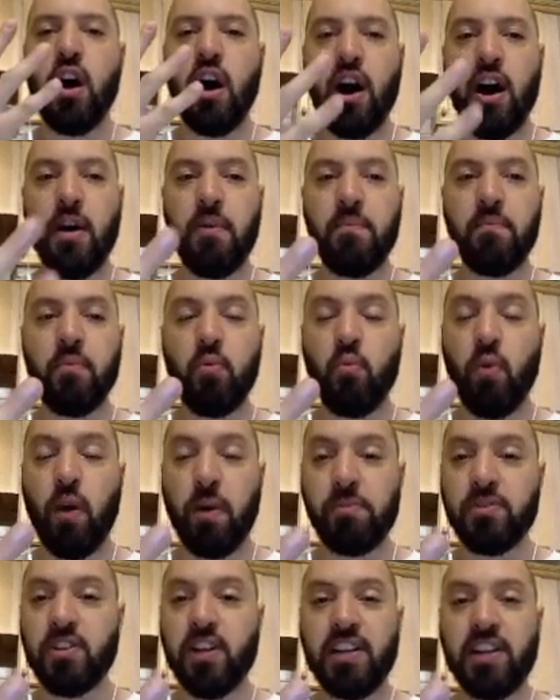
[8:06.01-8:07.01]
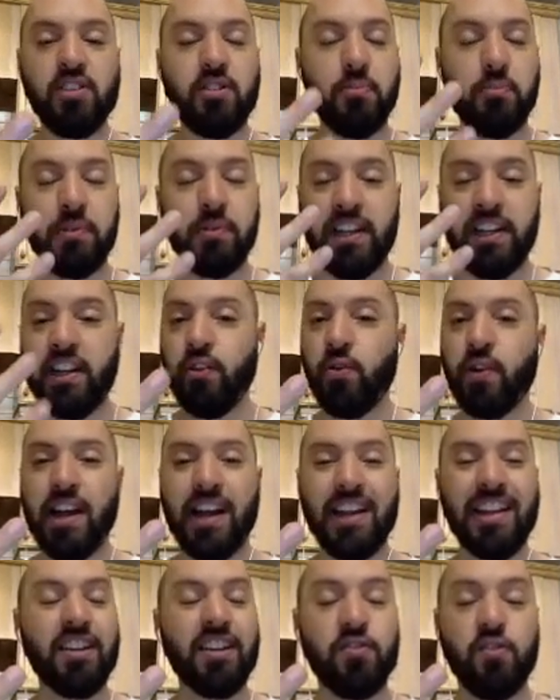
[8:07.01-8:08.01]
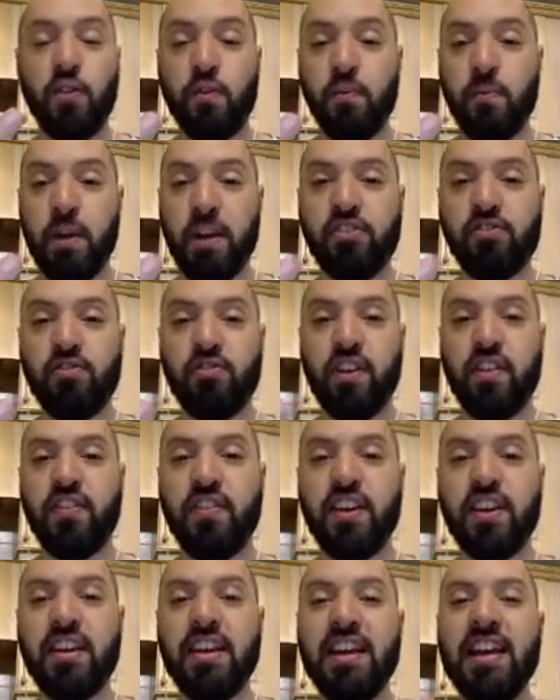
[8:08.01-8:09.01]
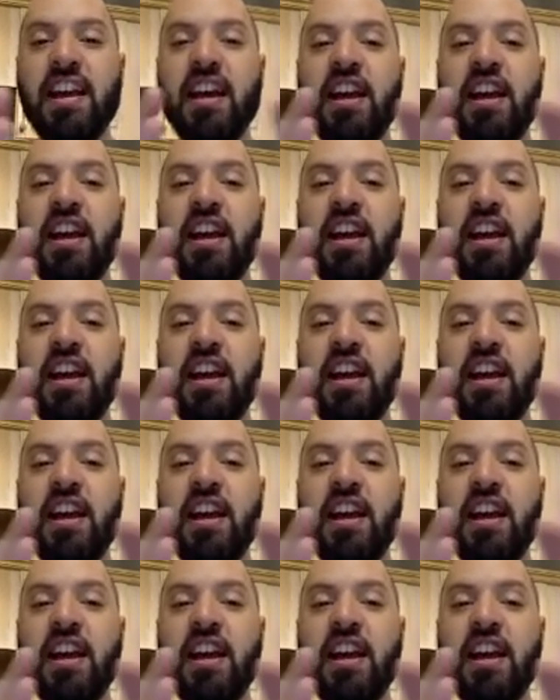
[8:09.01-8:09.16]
um, websites, completely organic, no paid traffic.